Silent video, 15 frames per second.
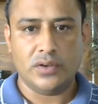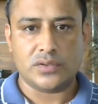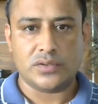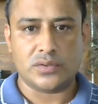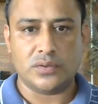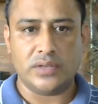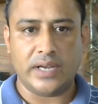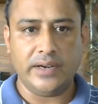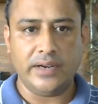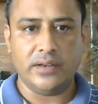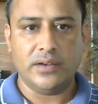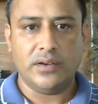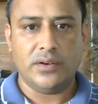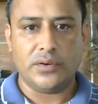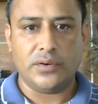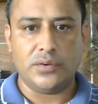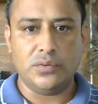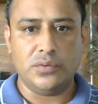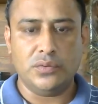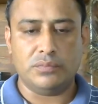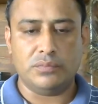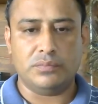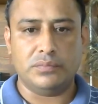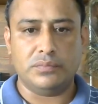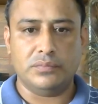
so that you